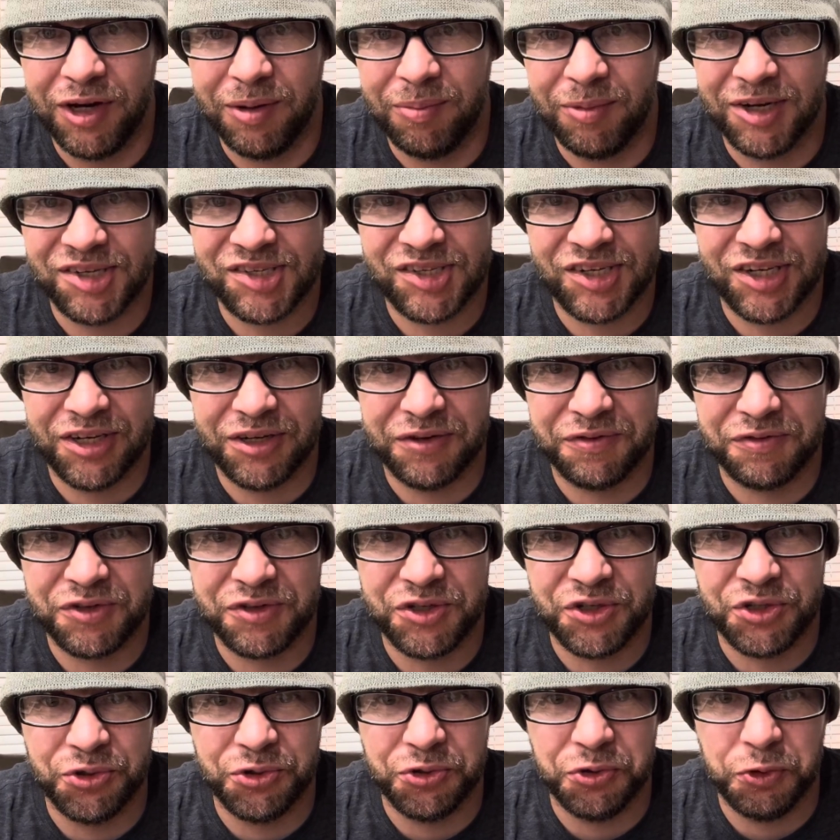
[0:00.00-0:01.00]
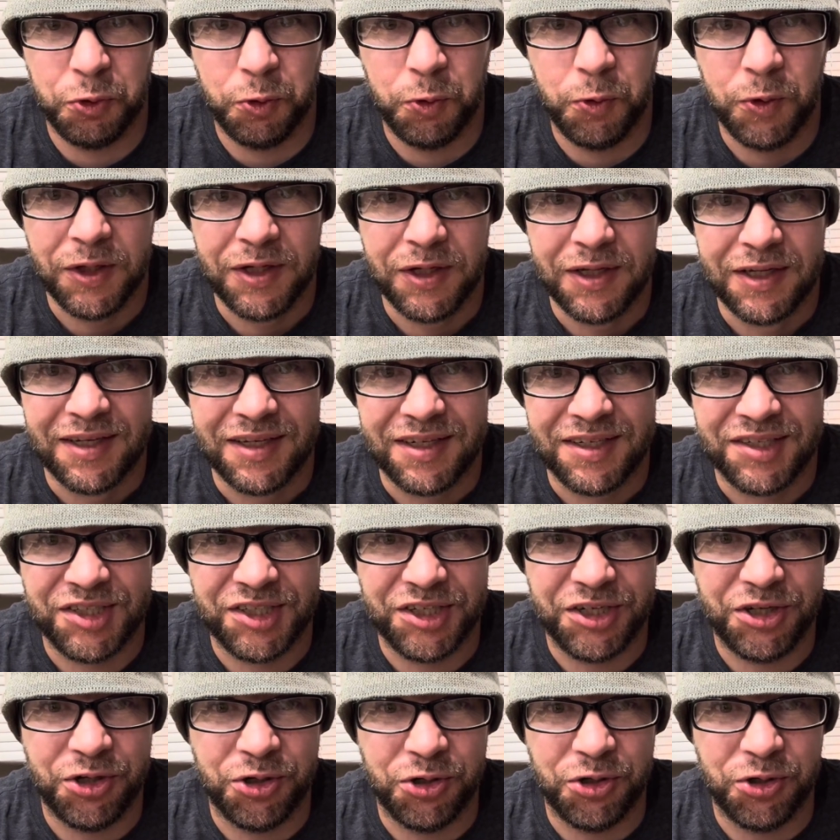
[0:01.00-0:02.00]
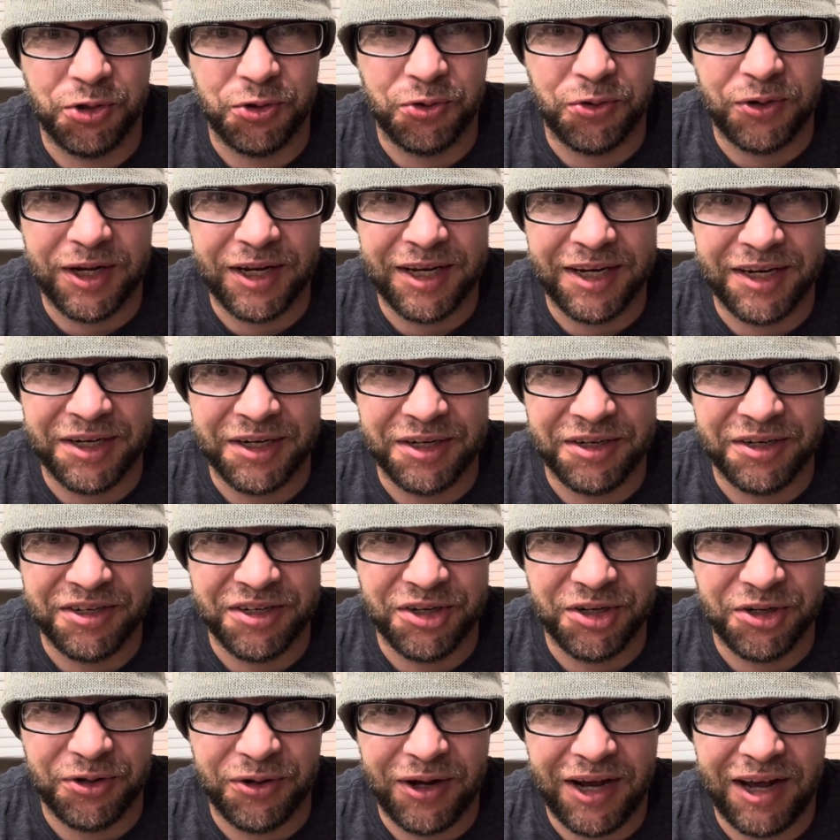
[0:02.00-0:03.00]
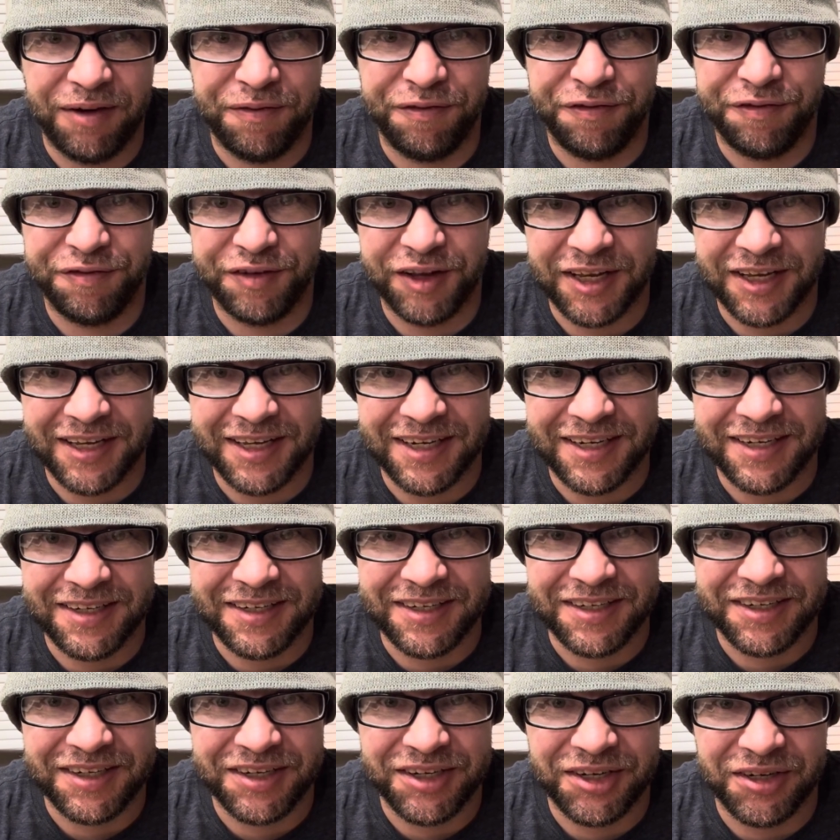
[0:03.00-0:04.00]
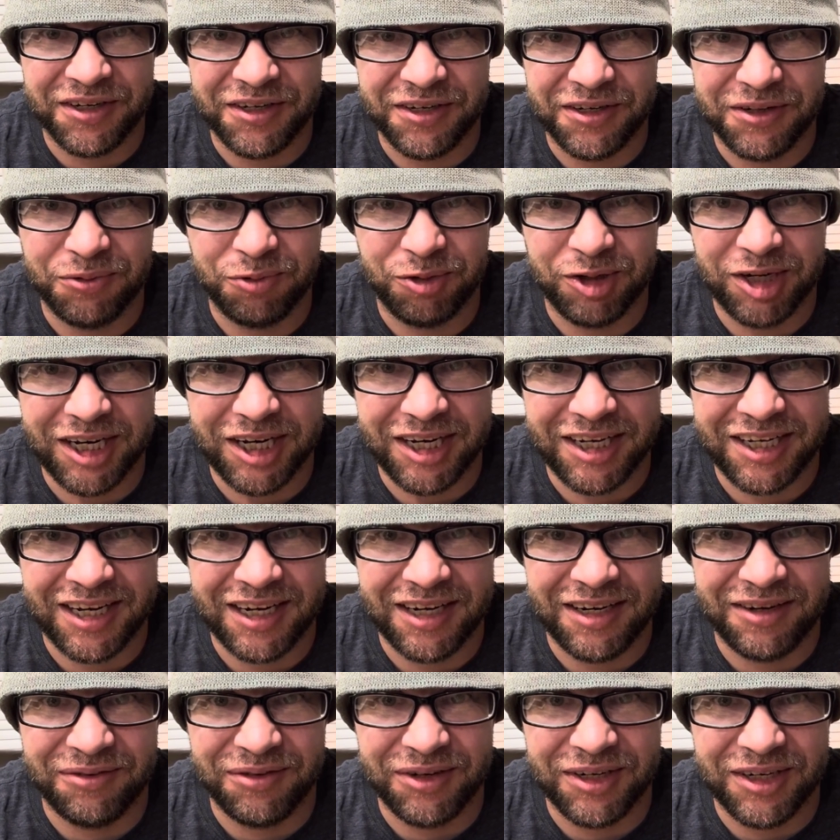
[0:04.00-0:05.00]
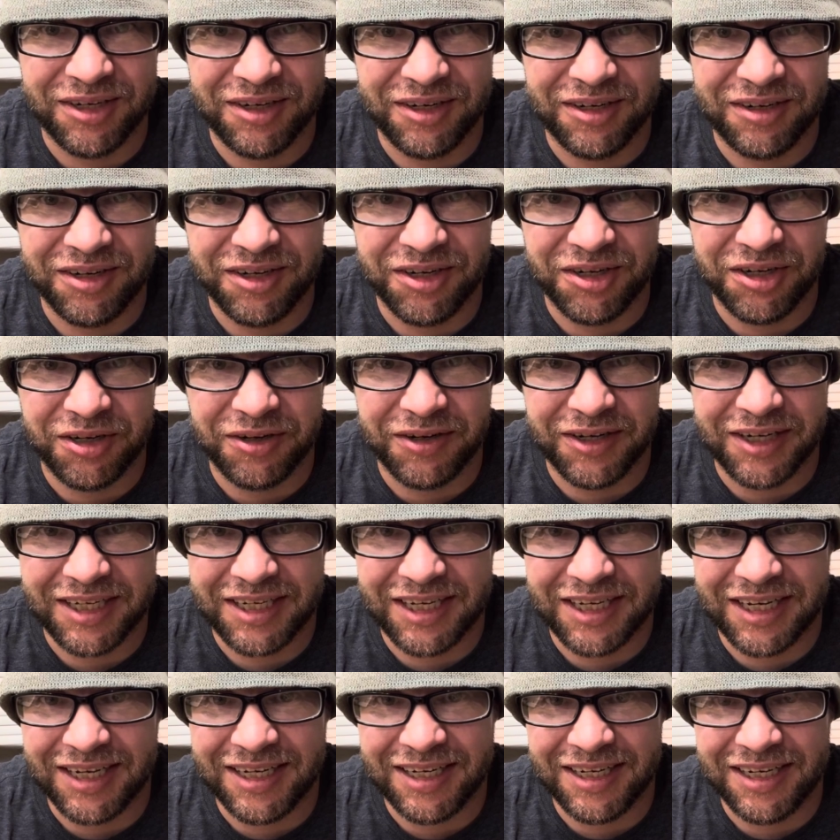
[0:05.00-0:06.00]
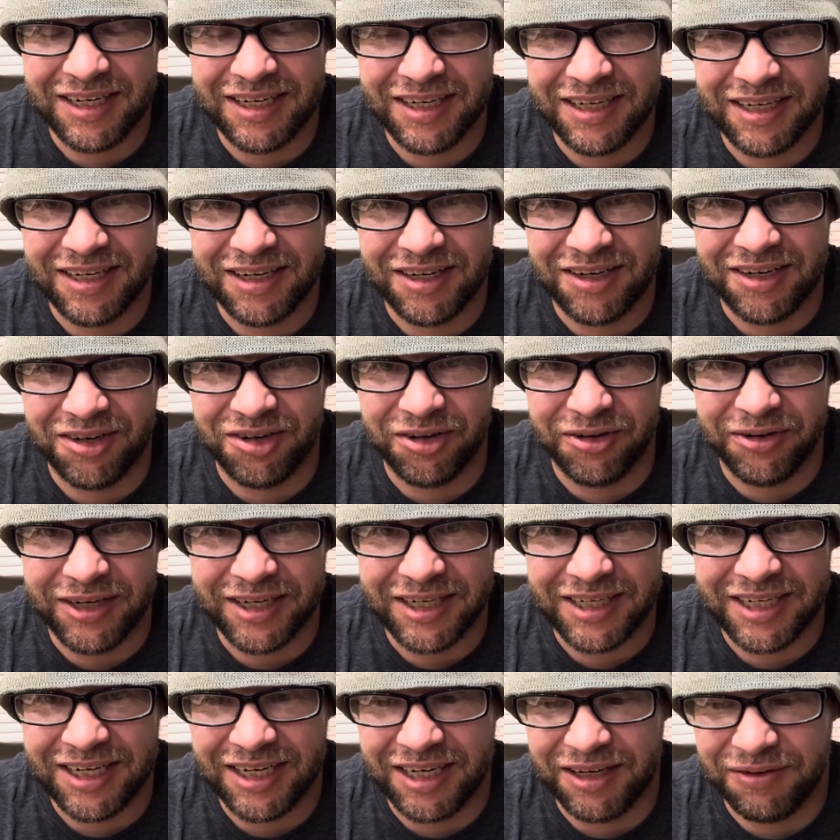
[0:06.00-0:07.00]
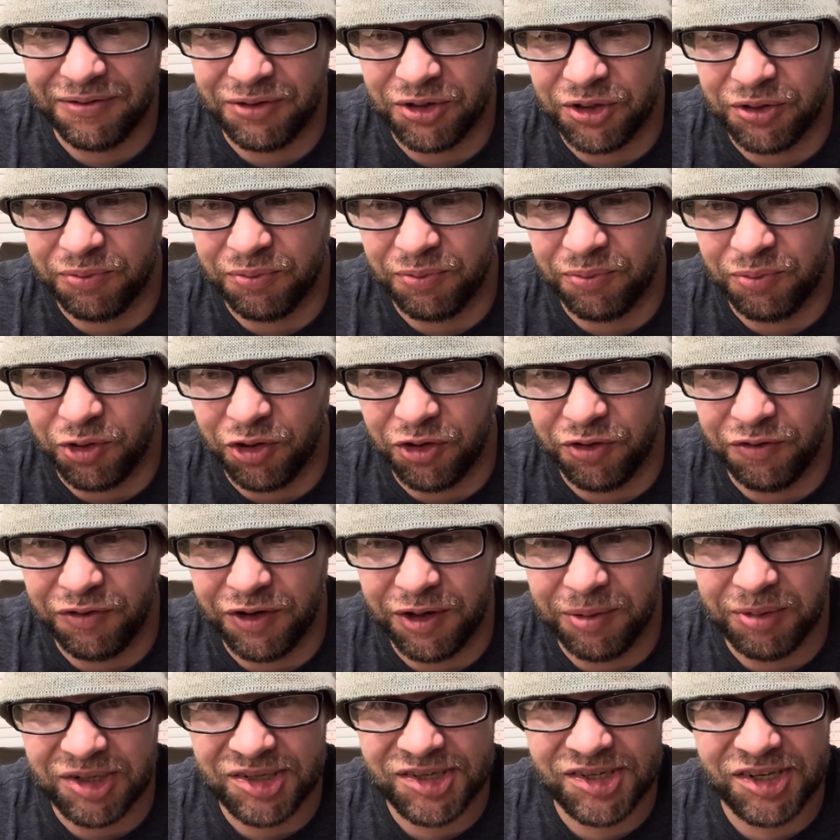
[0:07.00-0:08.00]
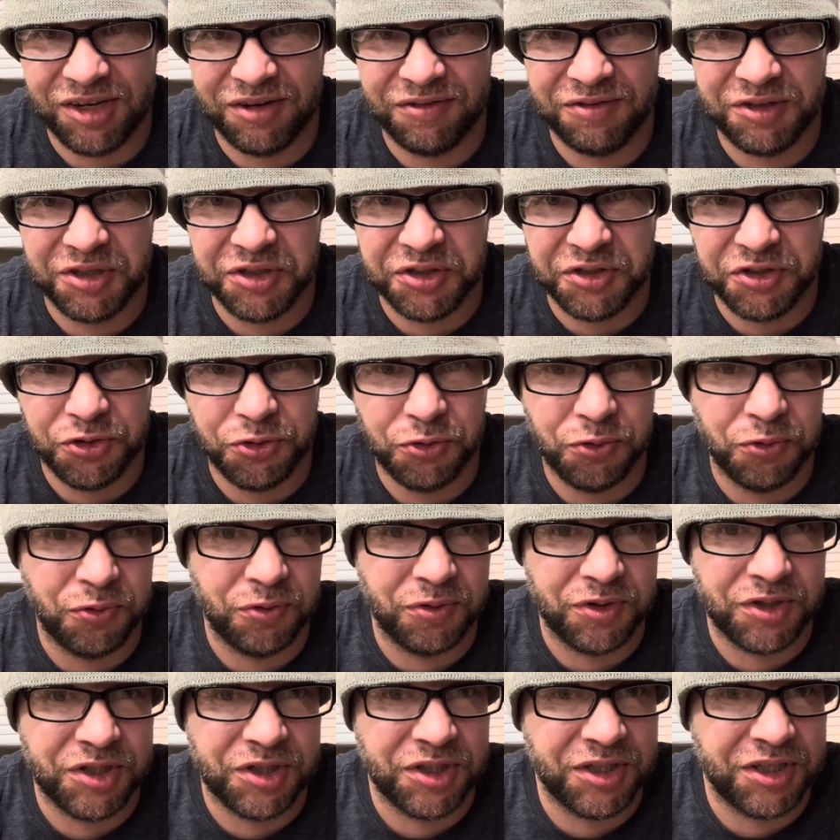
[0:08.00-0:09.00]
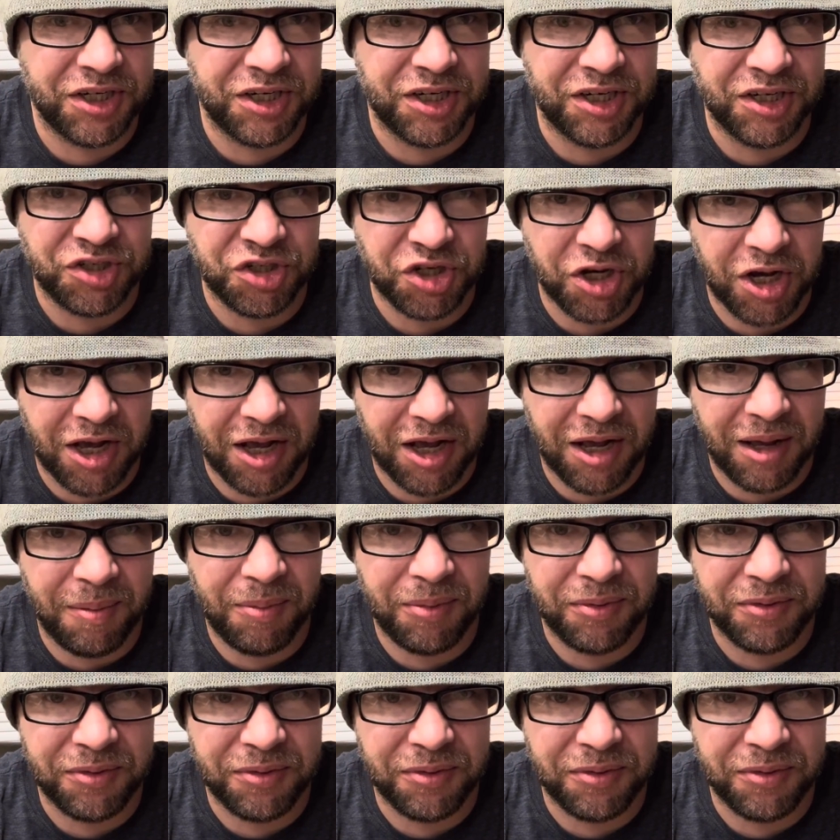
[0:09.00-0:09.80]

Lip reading: myself to go and have fun, when I can't even I can't even motivate myself to get a job,